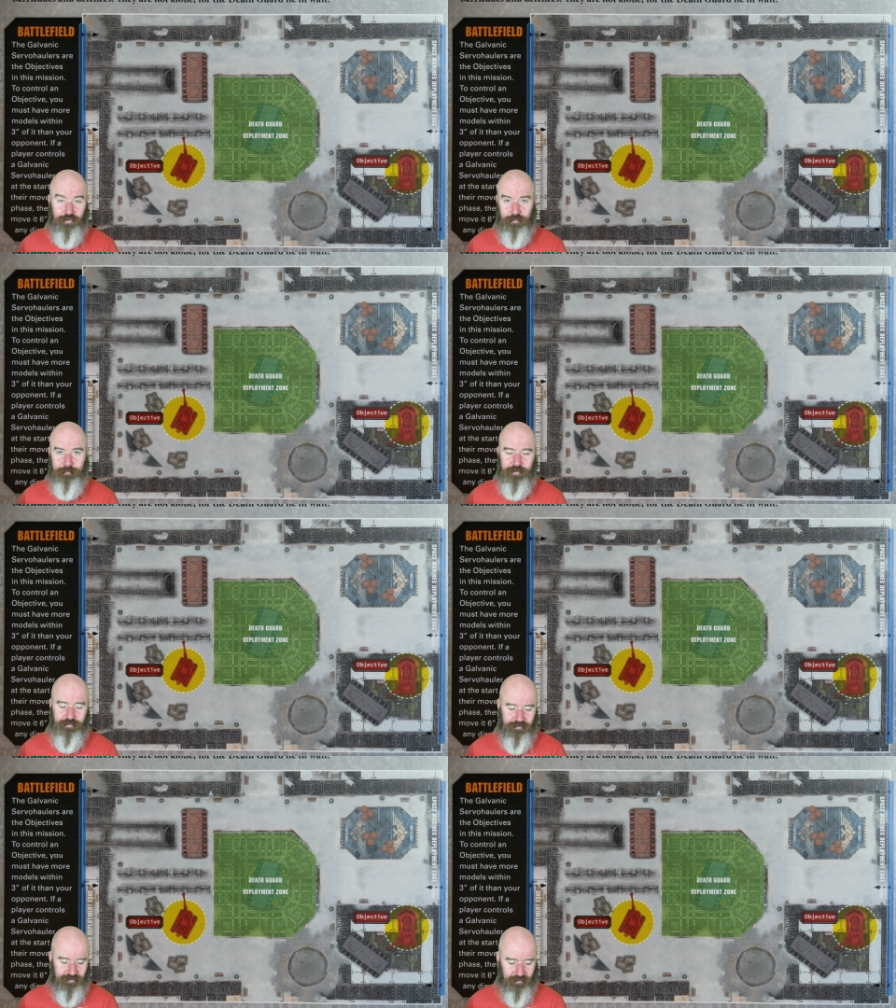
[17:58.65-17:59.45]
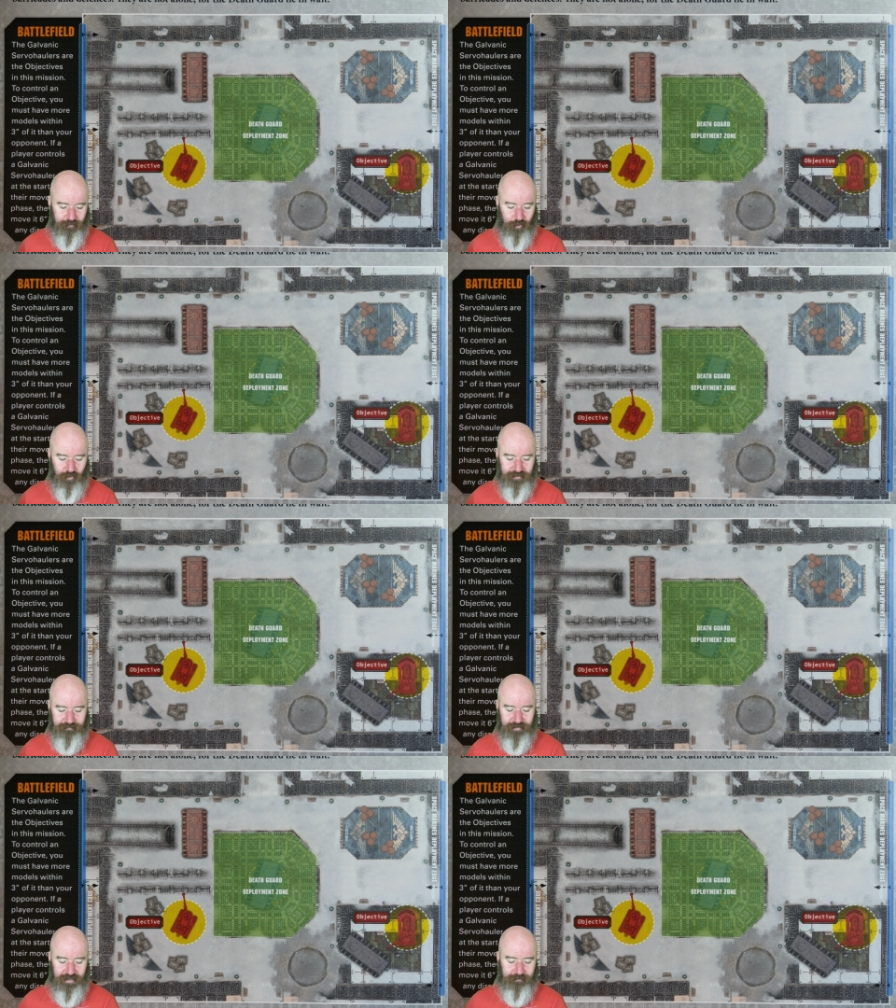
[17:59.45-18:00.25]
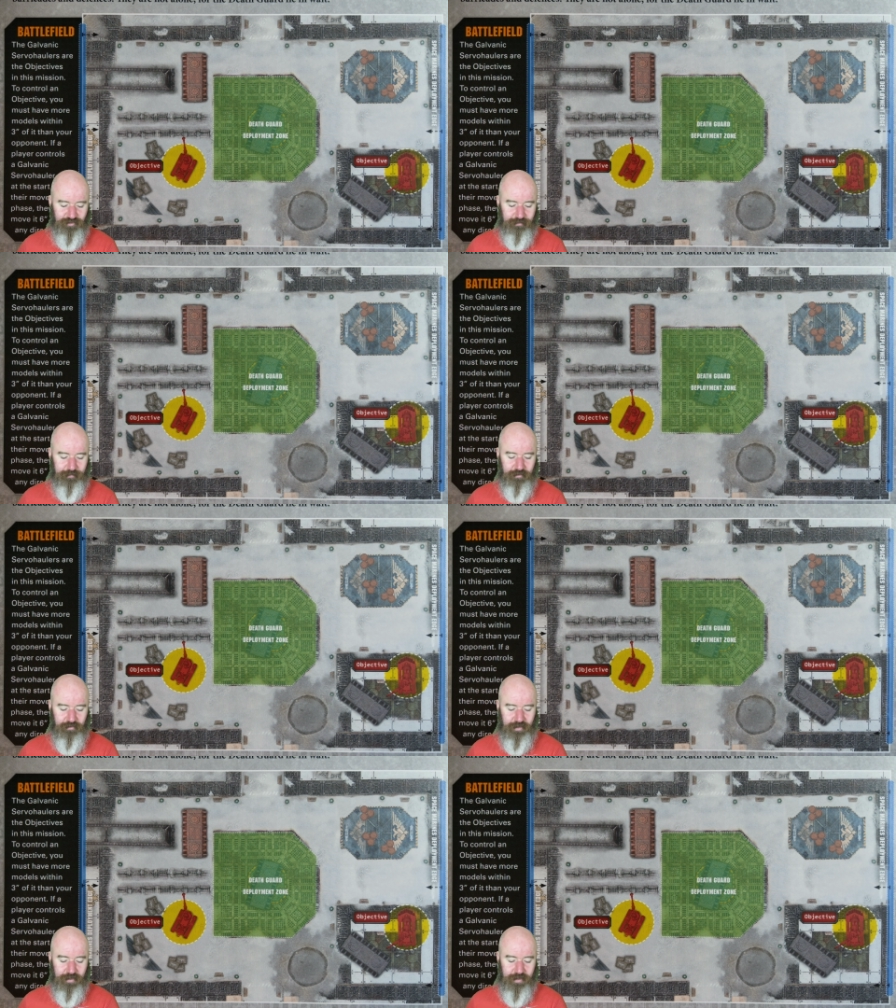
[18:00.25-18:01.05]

or both of the servo haulers if you capture them both,